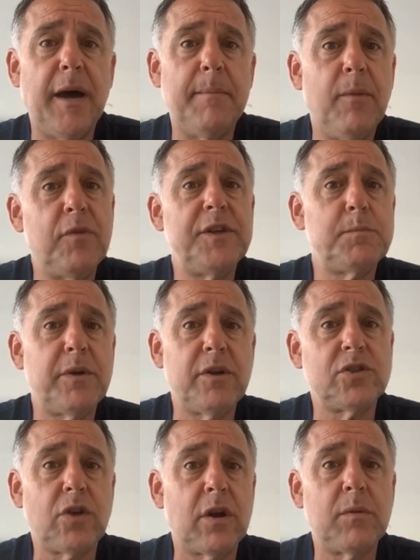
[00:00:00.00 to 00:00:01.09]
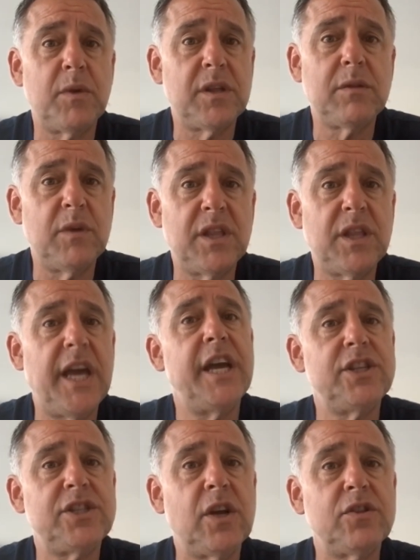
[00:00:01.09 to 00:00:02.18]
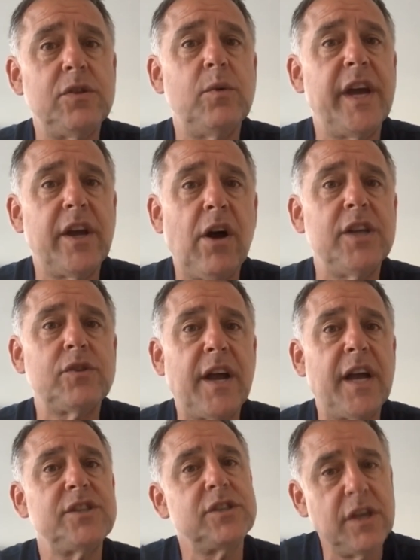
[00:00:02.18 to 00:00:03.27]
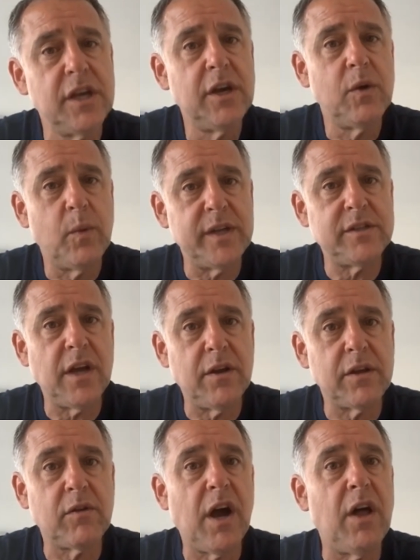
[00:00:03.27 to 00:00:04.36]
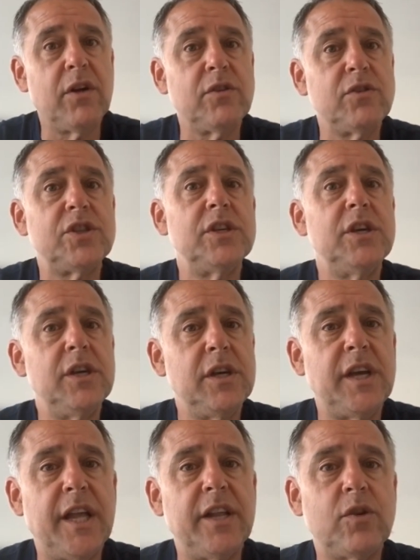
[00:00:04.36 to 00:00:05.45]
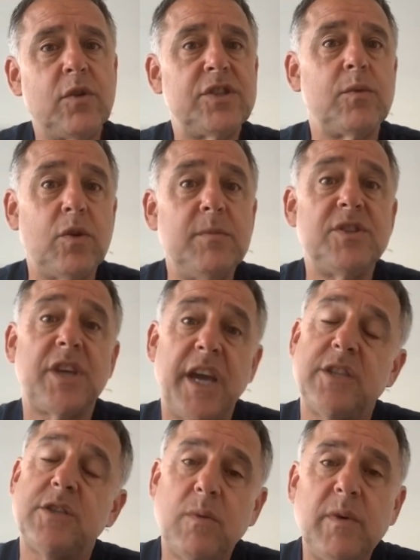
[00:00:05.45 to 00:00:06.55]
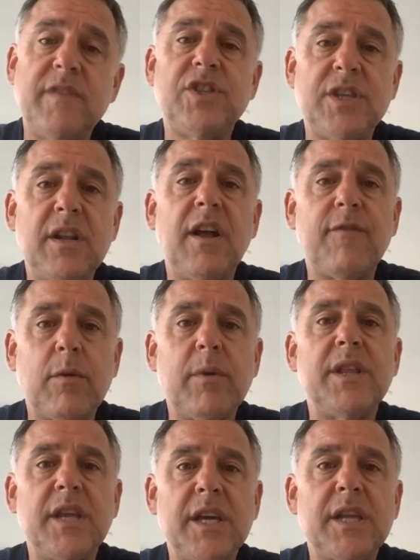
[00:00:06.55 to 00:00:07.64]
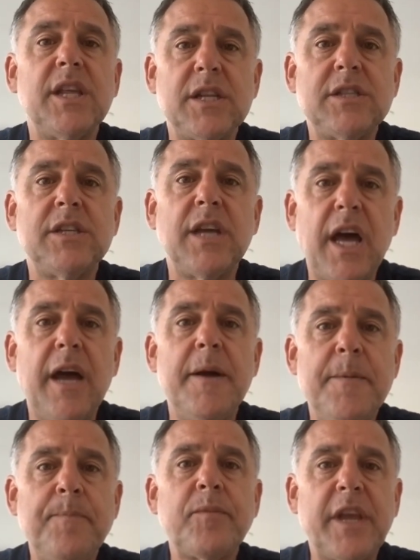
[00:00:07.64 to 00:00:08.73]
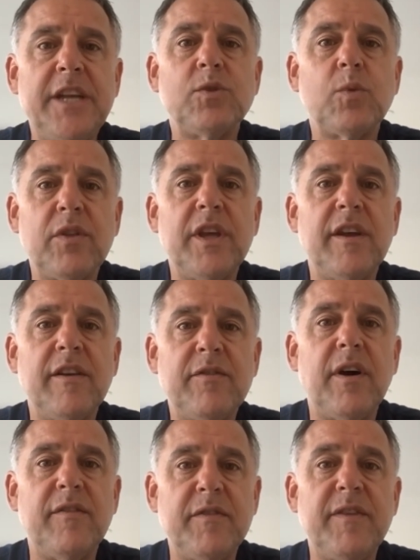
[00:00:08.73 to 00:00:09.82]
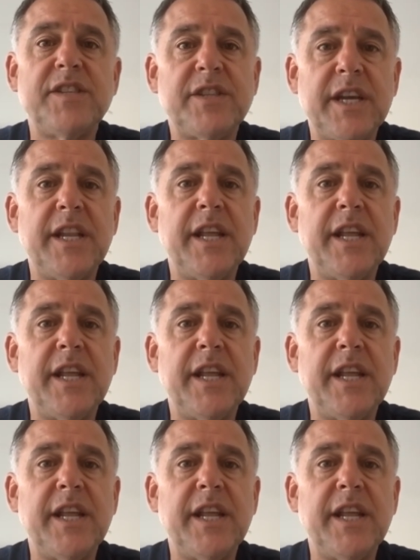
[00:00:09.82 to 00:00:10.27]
Both these players started with AHL two-way contracts, went down to the Growlers, and in Christian Rubens' case, we've seen enough where we think that he's worthy of investing in